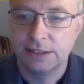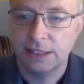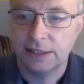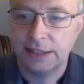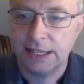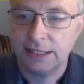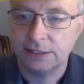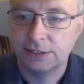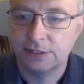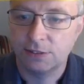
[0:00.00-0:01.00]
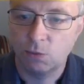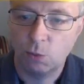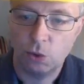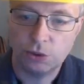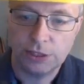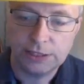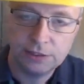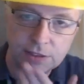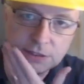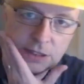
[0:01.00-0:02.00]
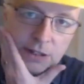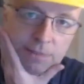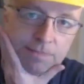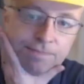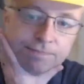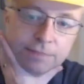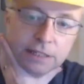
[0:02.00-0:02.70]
that that's what takes the time.